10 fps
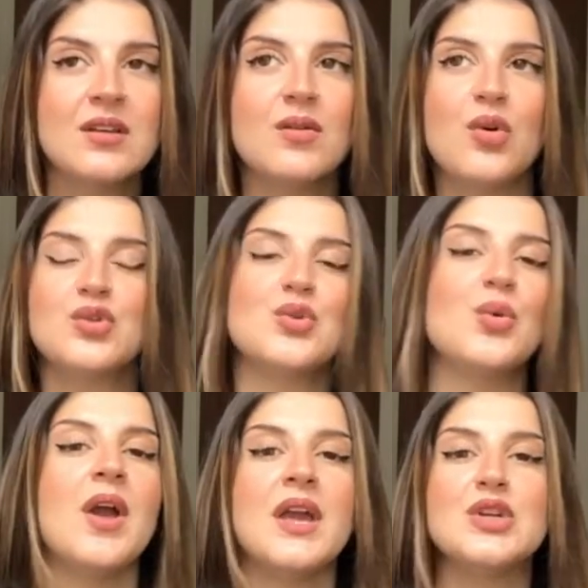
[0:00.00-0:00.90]
you know,
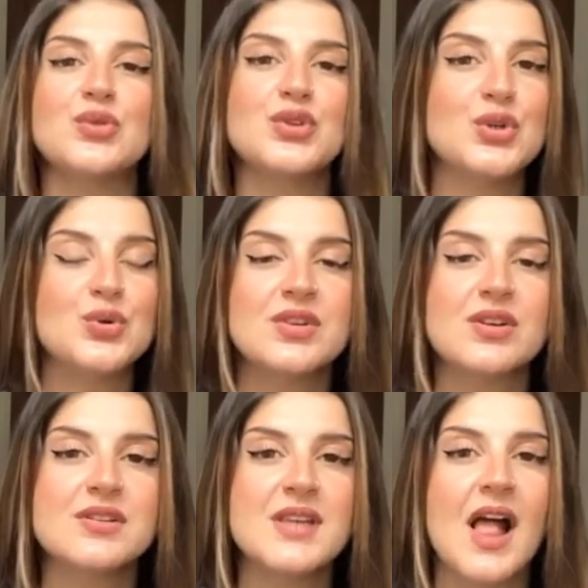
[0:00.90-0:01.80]
to introduce
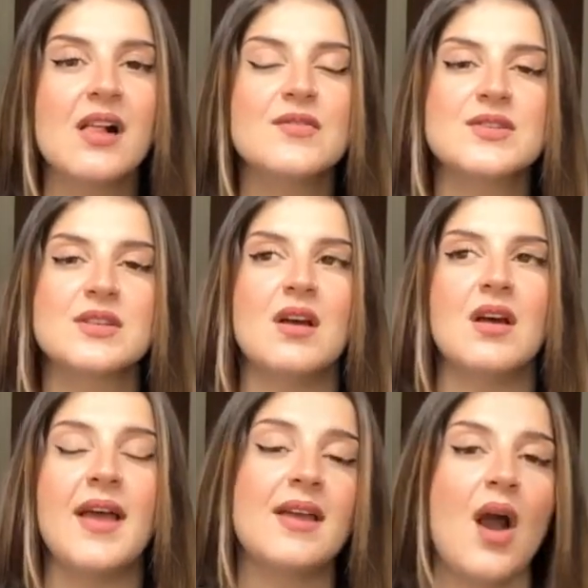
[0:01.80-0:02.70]
ourselves,
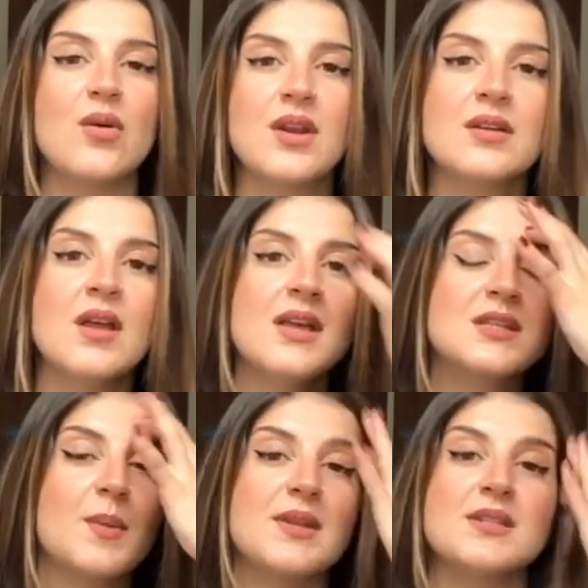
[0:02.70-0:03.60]
hang out and
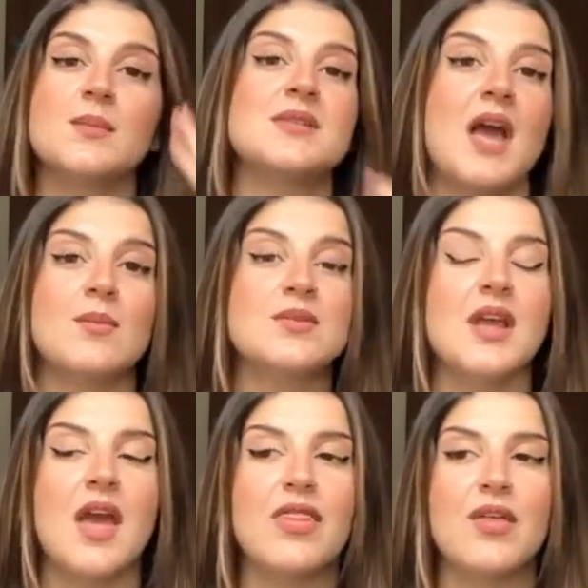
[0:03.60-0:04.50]
spend some time
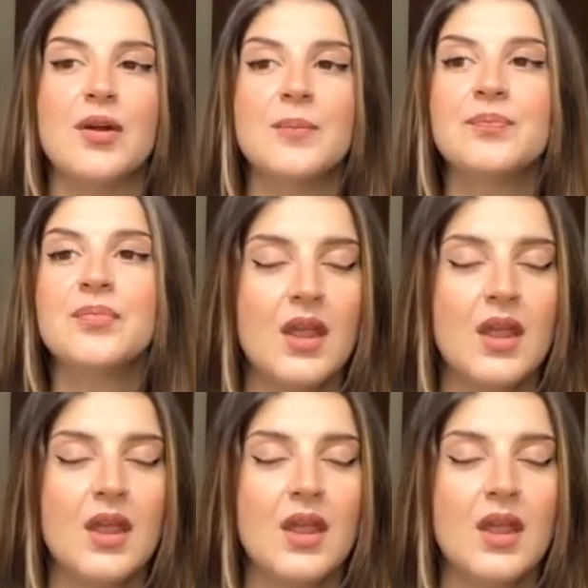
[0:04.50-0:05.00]
together.